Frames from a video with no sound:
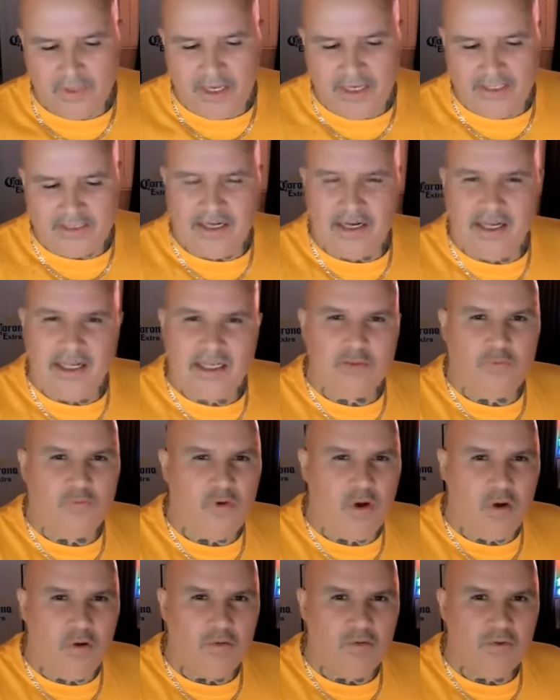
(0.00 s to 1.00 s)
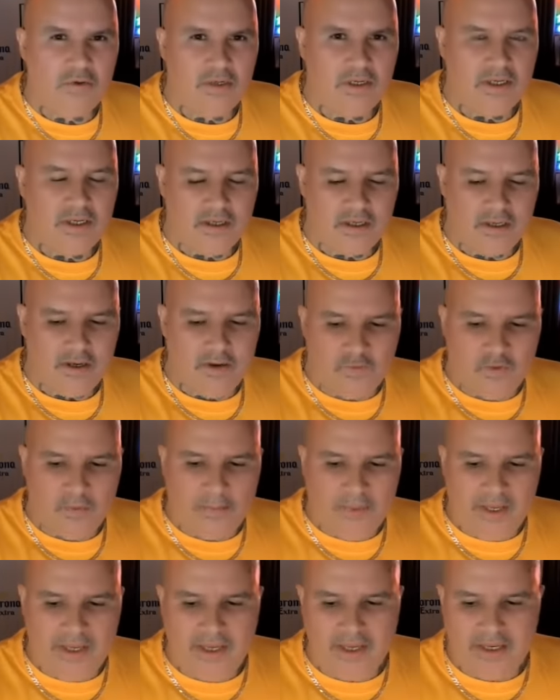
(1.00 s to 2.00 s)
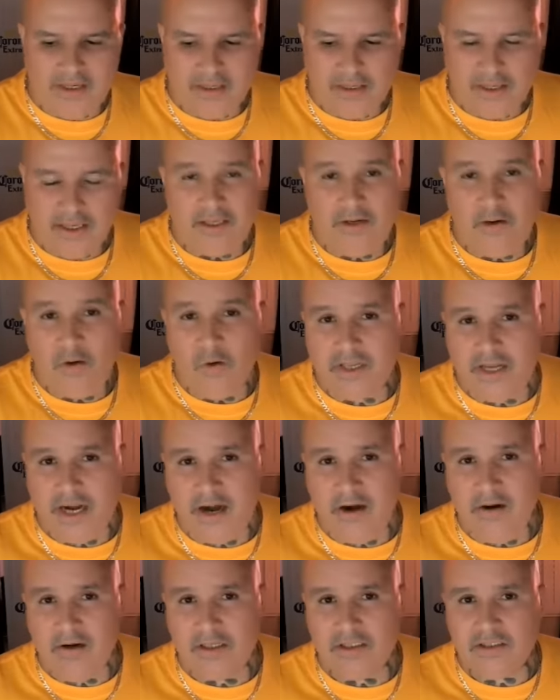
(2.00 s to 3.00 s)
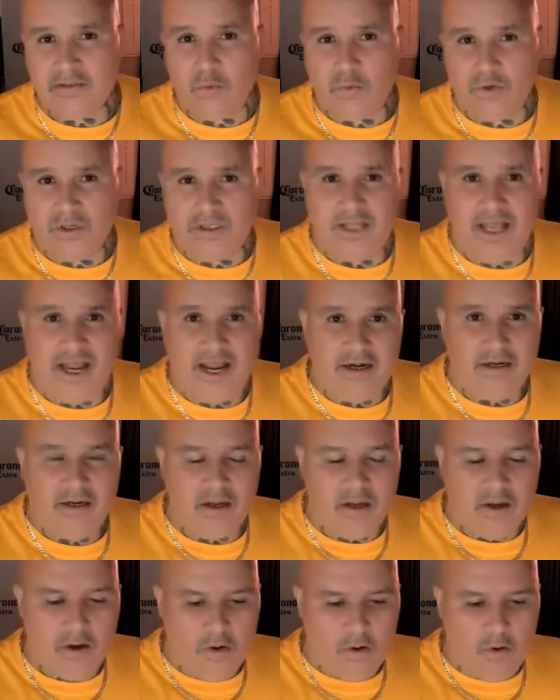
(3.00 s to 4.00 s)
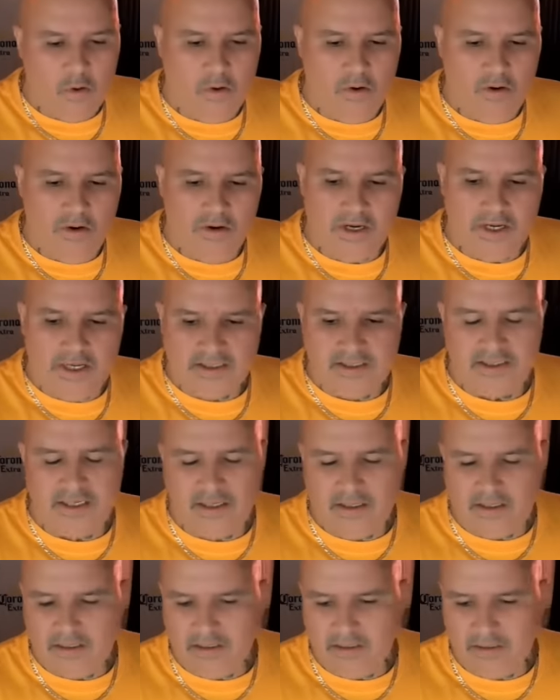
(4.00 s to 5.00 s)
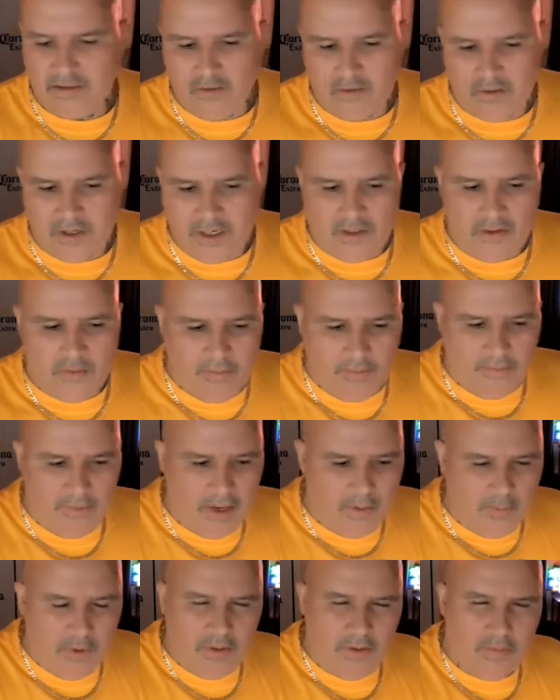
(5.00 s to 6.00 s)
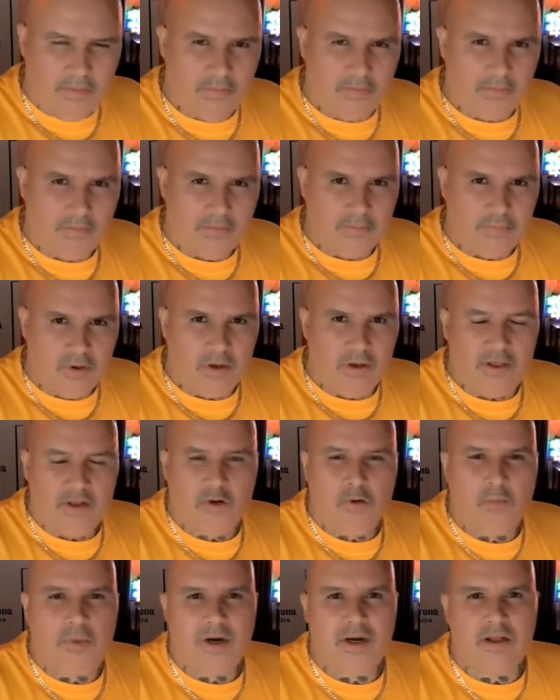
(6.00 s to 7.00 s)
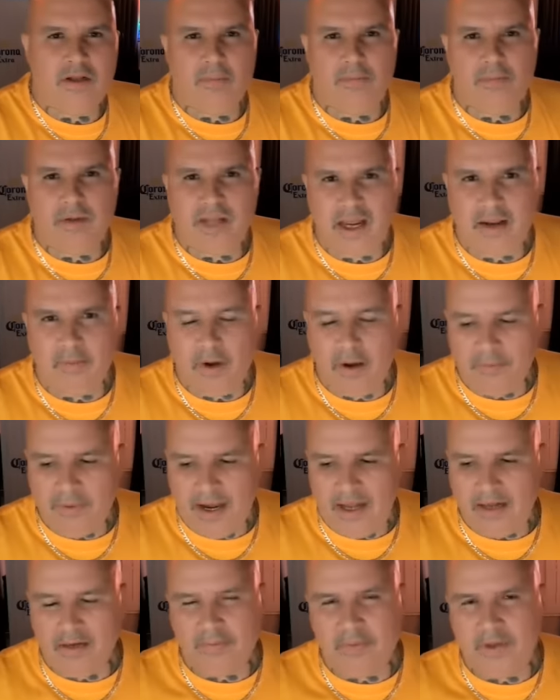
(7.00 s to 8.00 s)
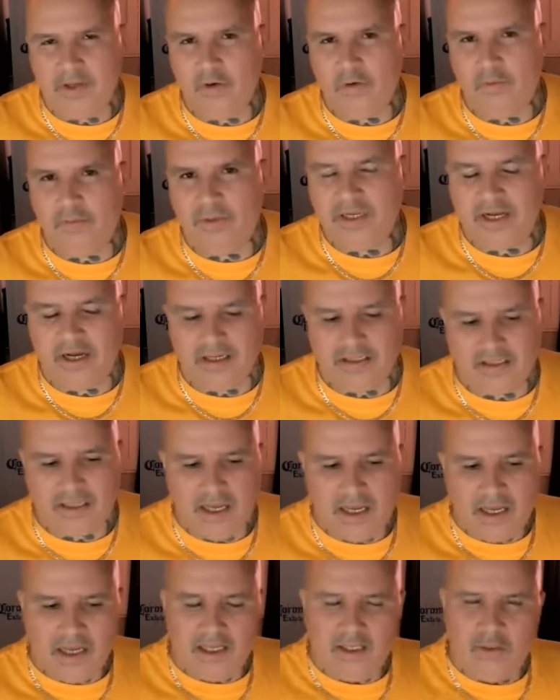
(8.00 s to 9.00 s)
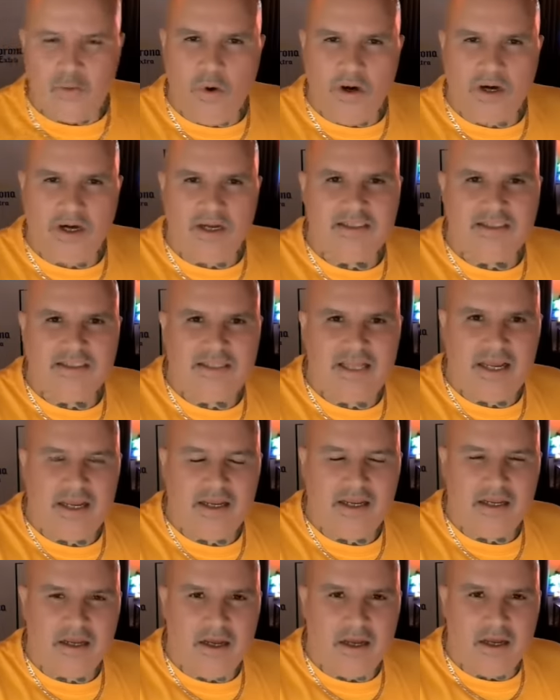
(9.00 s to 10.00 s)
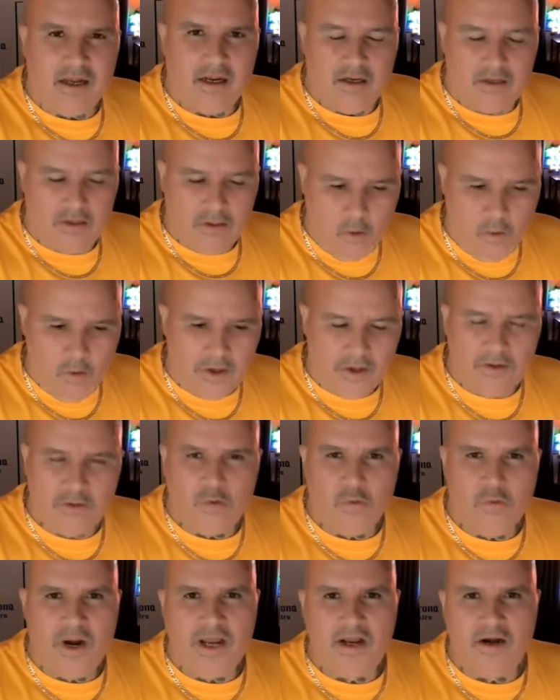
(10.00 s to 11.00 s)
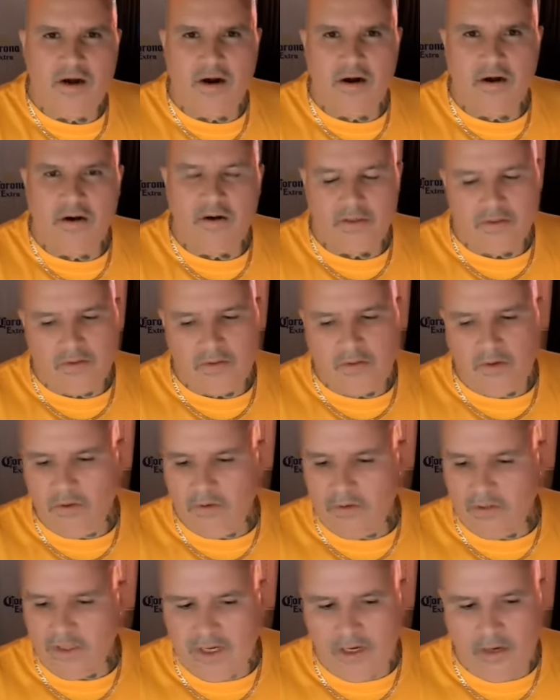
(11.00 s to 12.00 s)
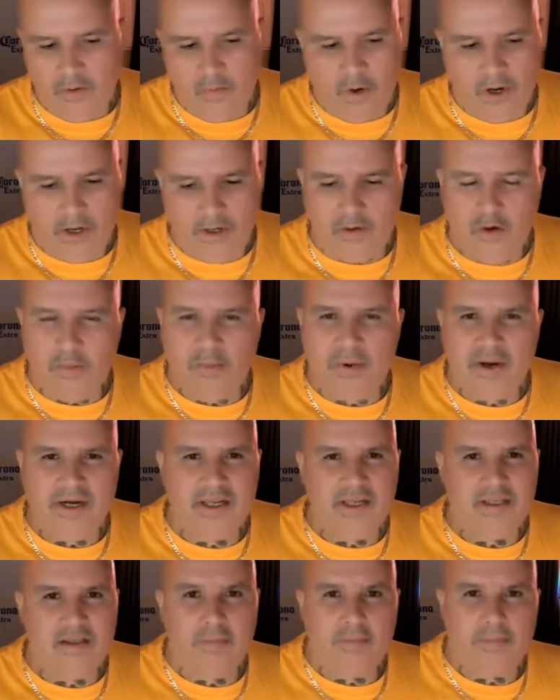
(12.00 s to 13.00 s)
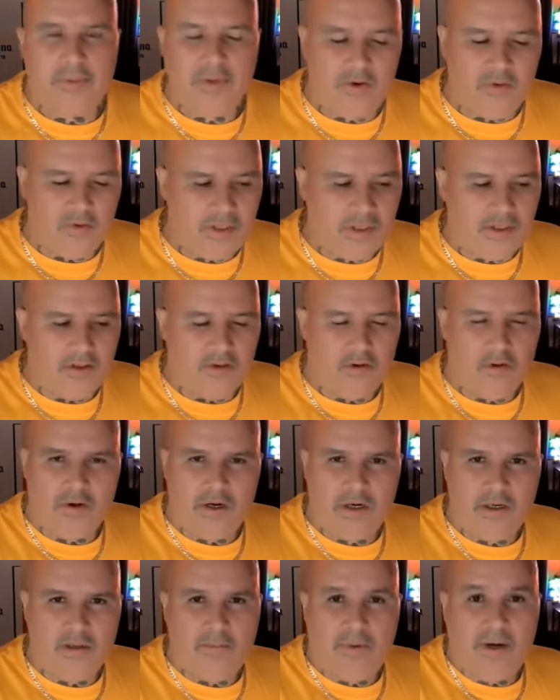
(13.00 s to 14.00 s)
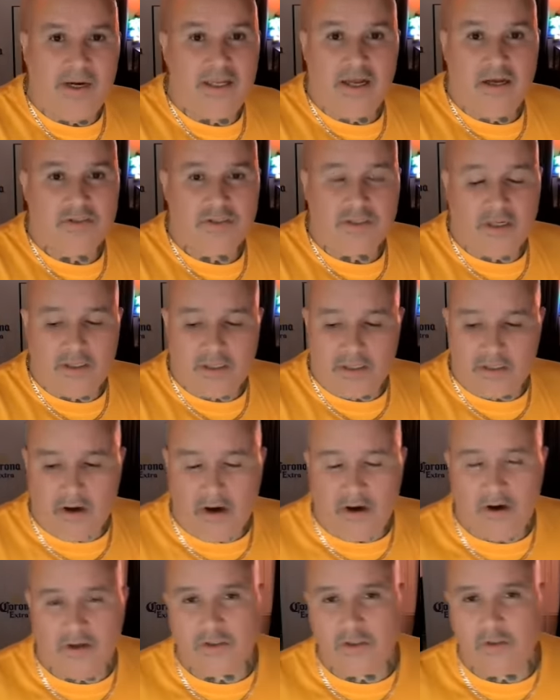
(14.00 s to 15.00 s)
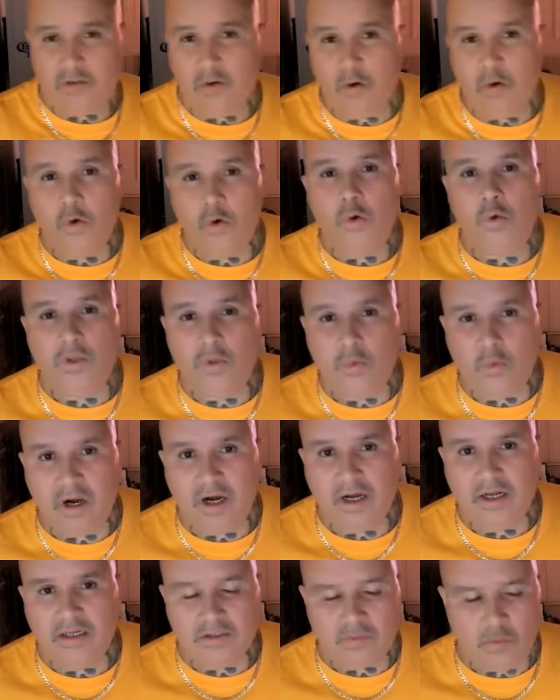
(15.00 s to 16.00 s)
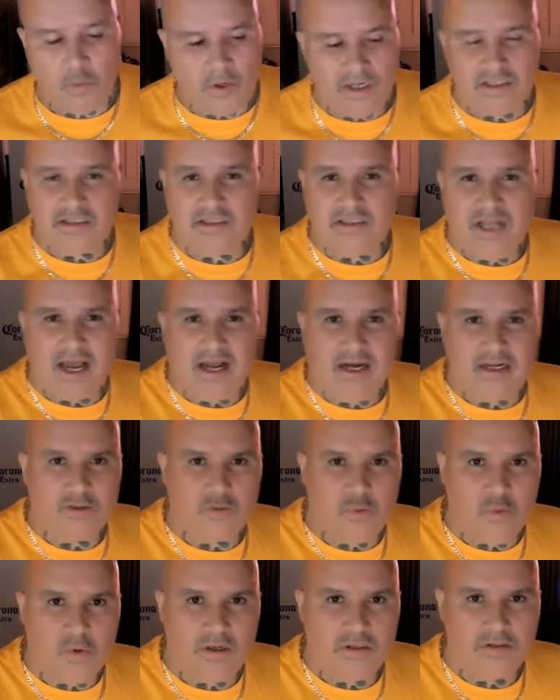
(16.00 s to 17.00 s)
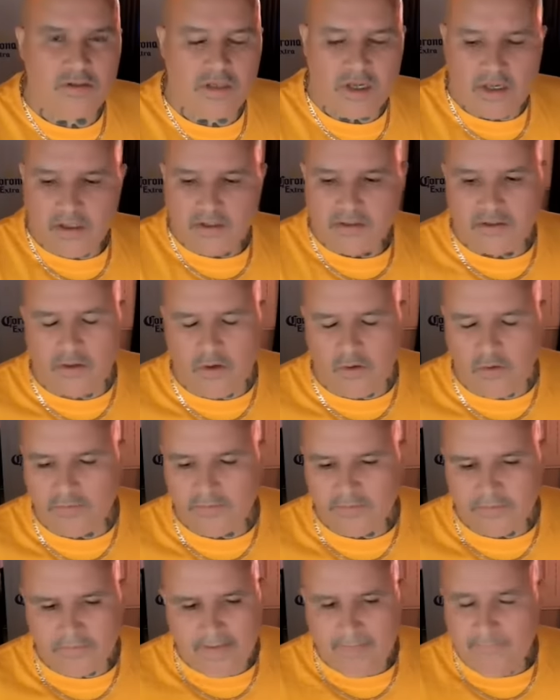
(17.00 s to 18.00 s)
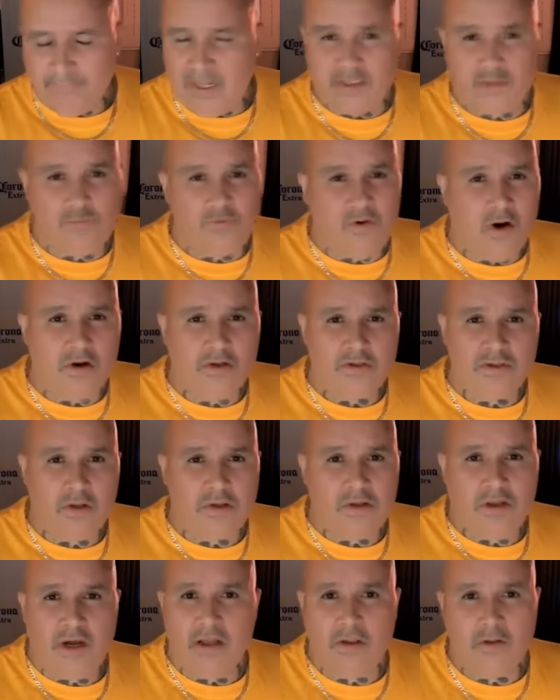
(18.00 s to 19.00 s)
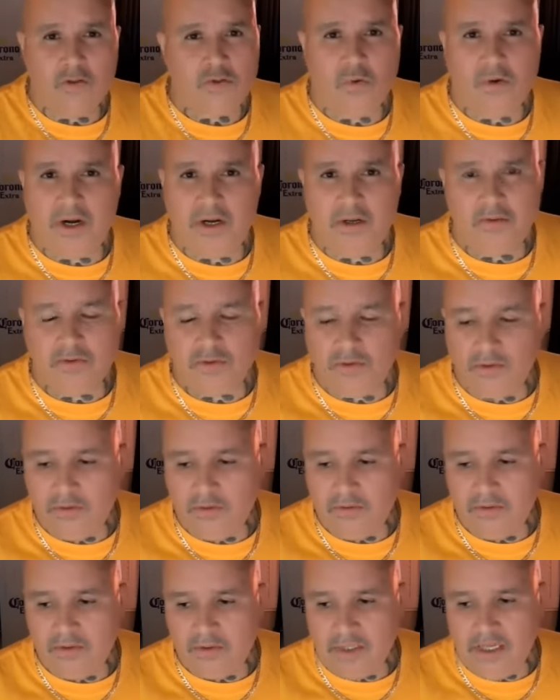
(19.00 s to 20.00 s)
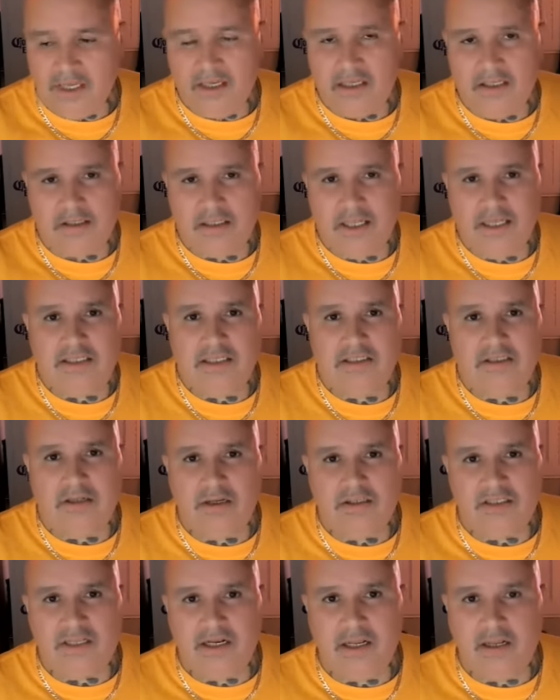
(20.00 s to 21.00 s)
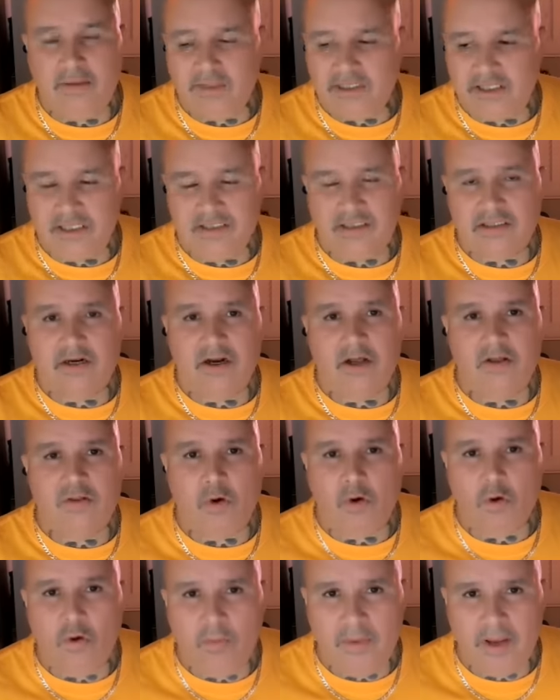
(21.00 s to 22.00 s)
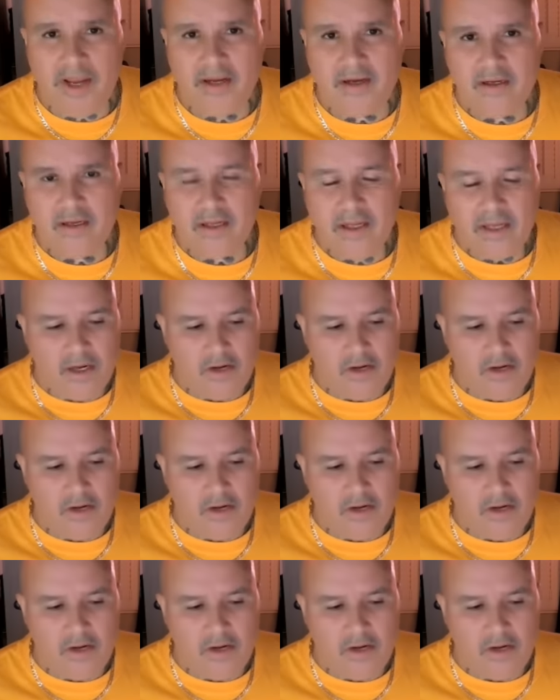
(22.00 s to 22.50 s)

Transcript: Is it his fault for being, you know, careless with that? Or is it, you know, can you maybe put a little bit of the blame on Palomino because he wanted to stay low under the radar. You know, he didn't want nobody in the building or anybody else on the yard to know who he was, what his status was. So, as far as all the other Sureños knew, they they just looked at him as just another old man.